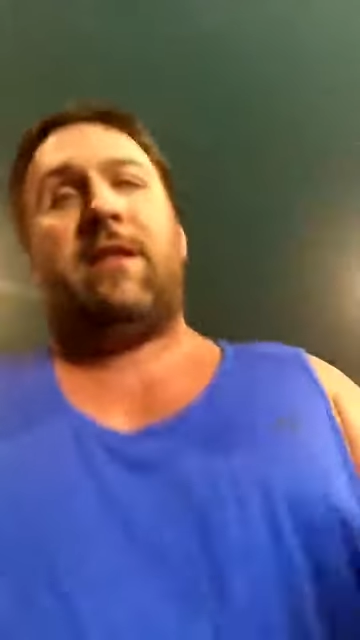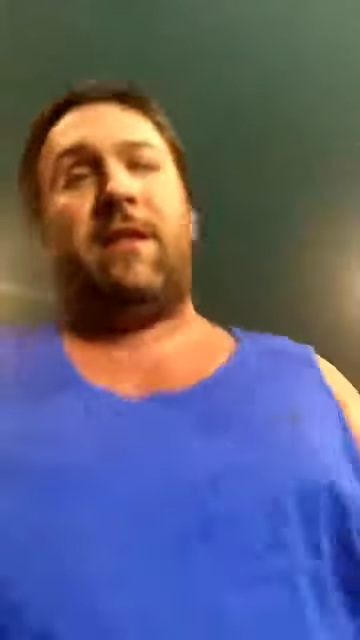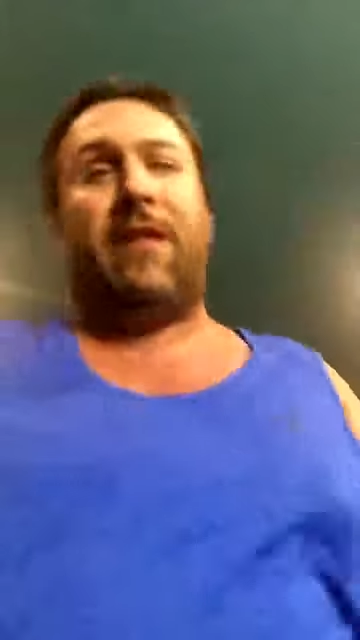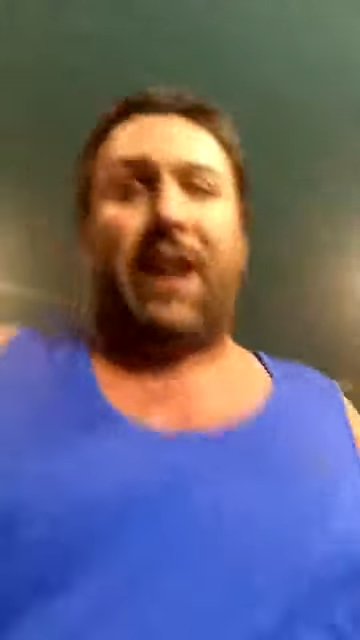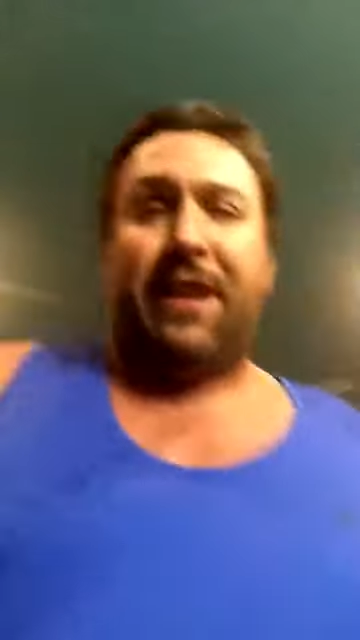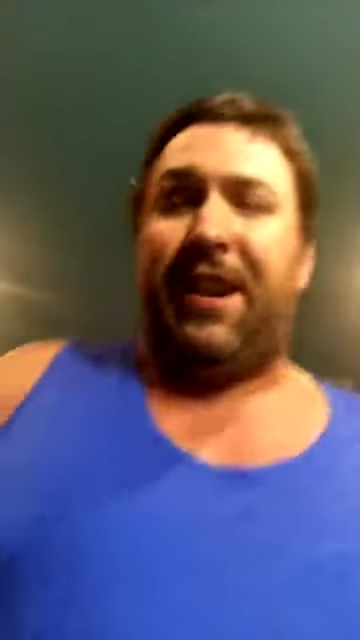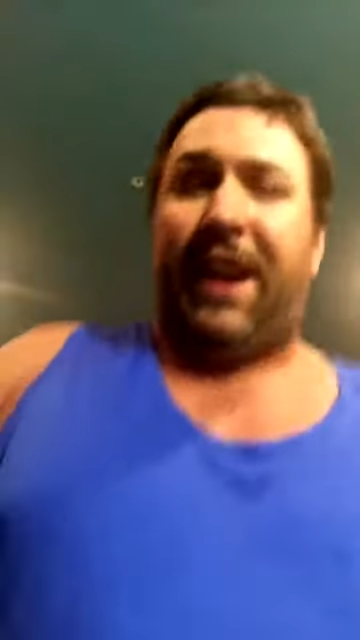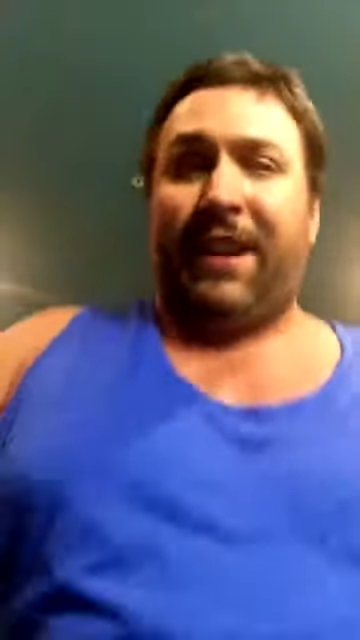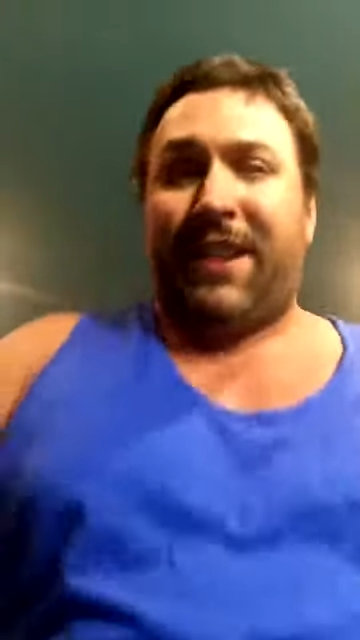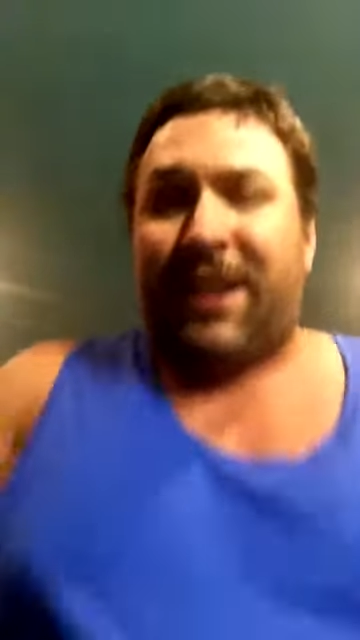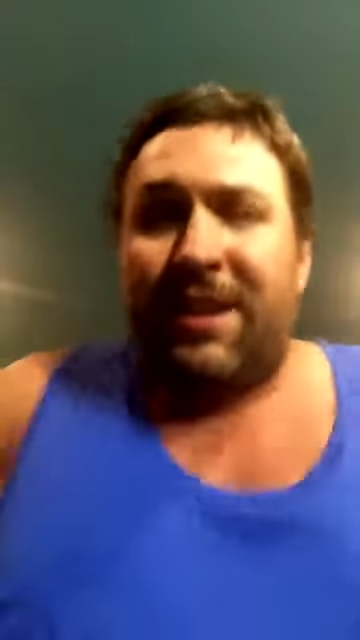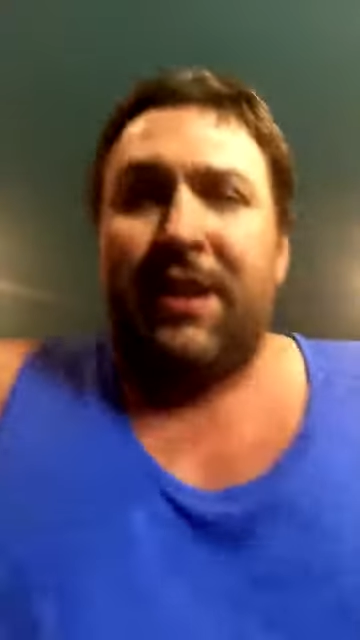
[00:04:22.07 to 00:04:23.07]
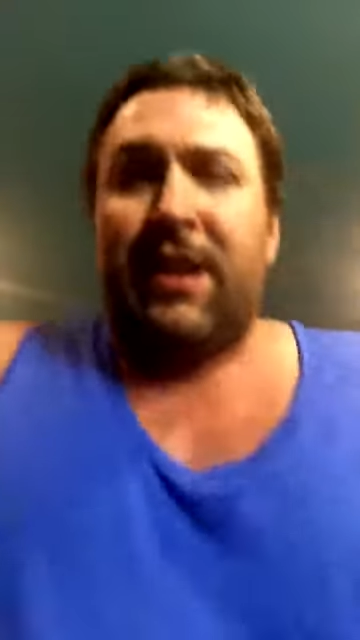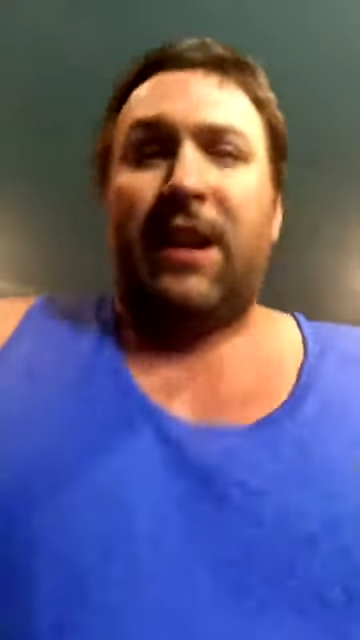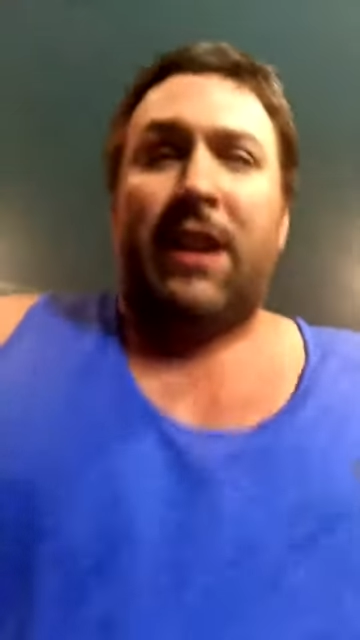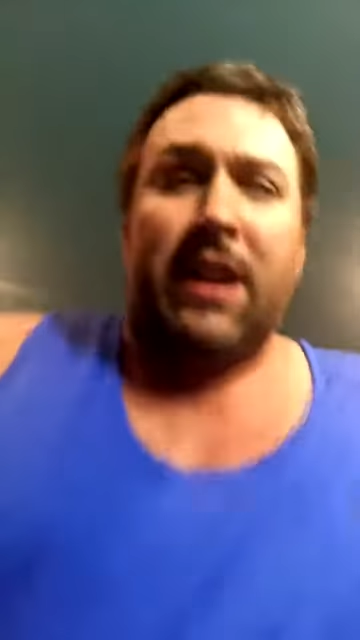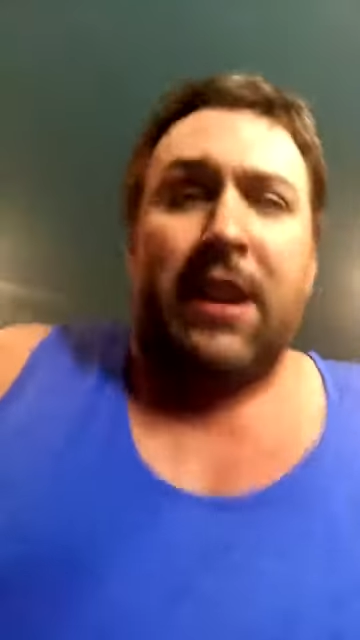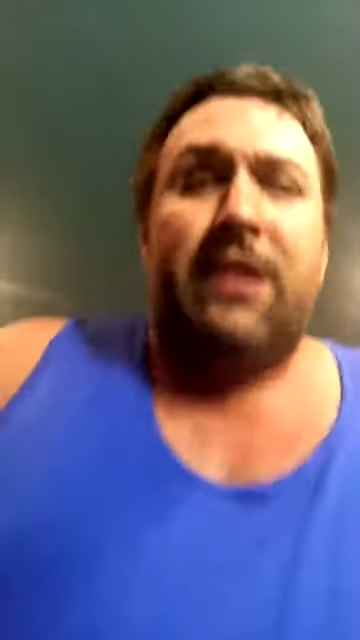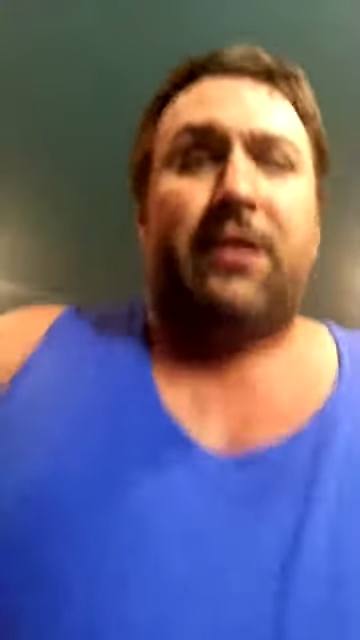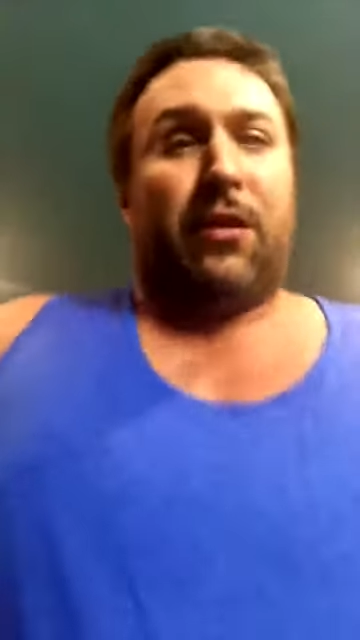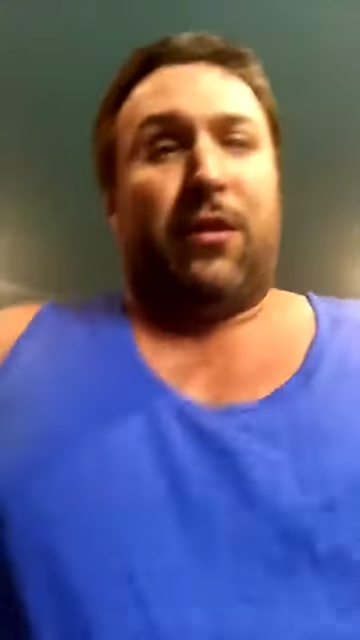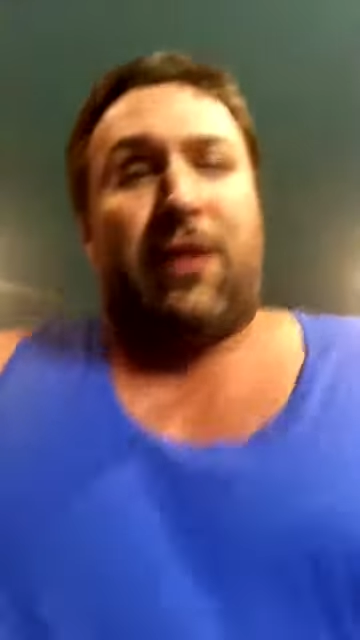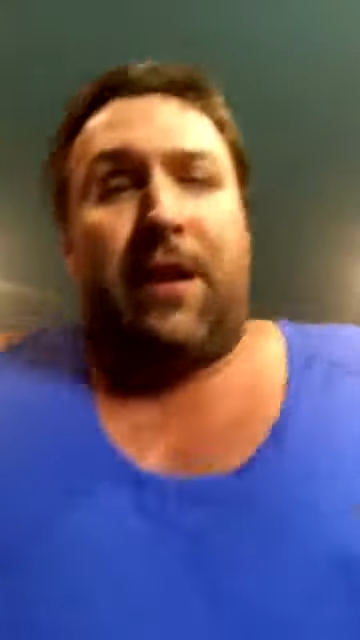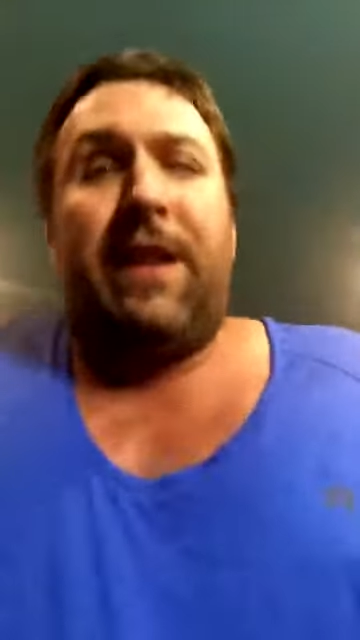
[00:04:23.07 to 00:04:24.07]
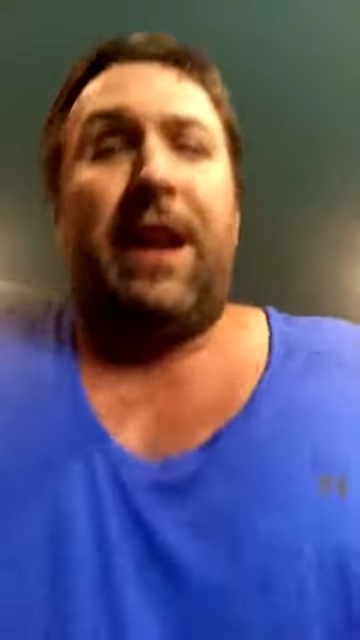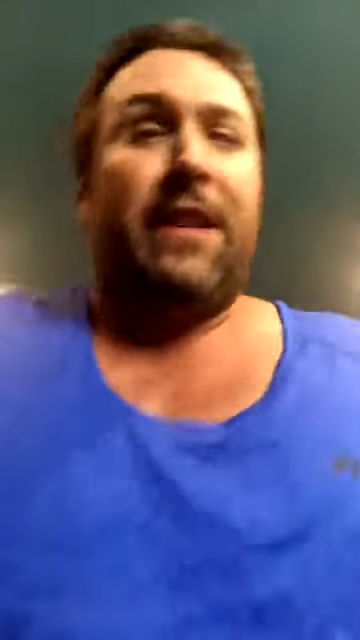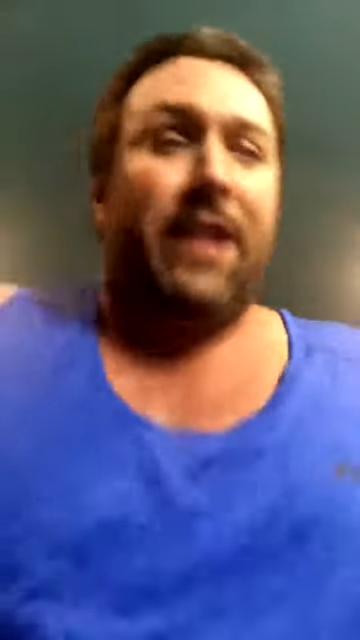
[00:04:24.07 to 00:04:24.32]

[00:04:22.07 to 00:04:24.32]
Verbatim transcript: that date. So look on that